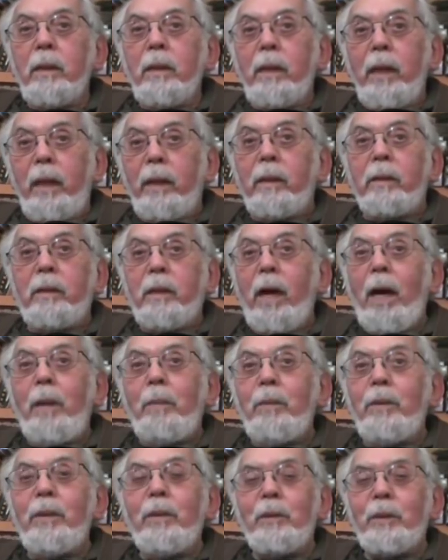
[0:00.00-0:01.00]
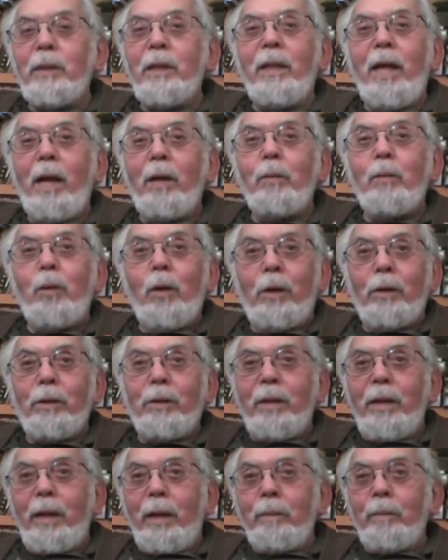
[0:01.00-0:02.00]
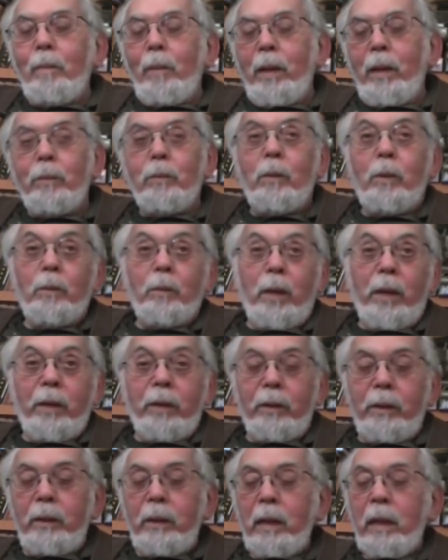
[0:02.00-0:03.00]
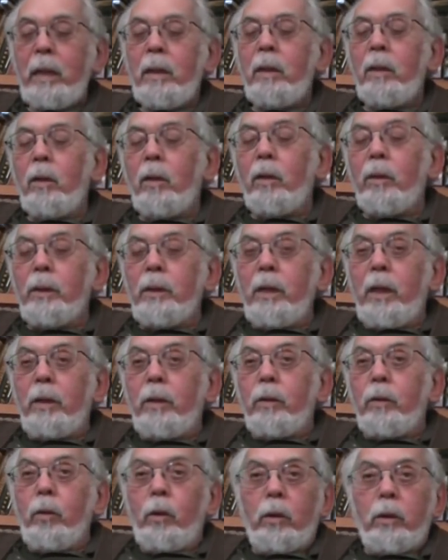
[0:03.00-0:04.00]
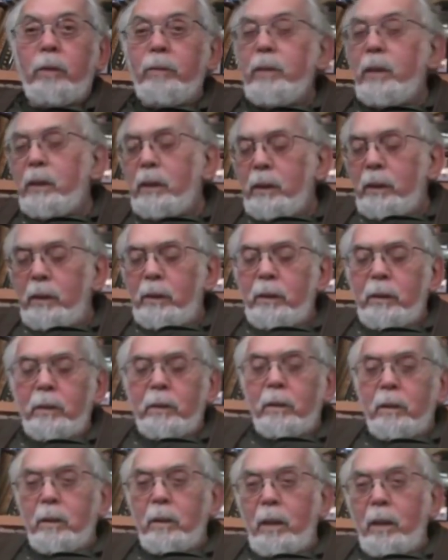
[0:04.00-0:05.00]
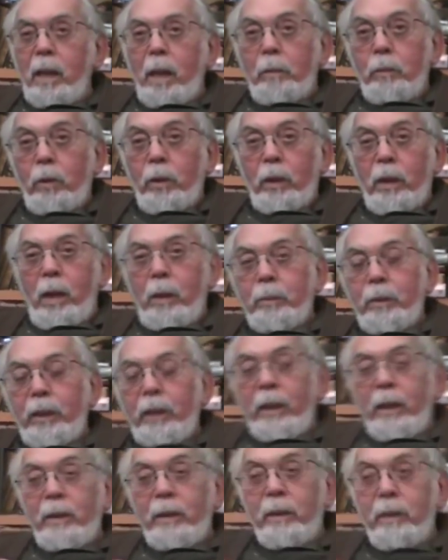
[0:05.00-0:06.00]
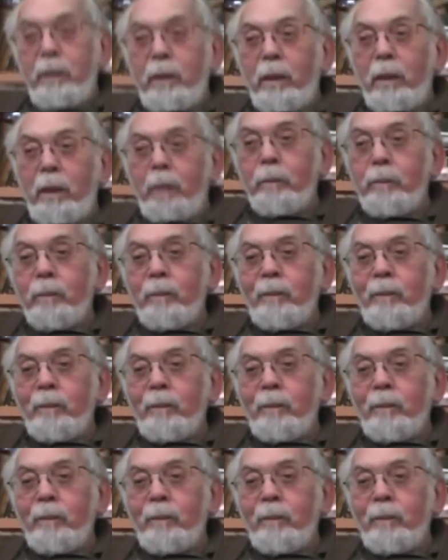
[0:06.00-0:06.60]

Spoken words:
at a time when there was a lot there, in one way or another. All of this is a lot more complicated than I'm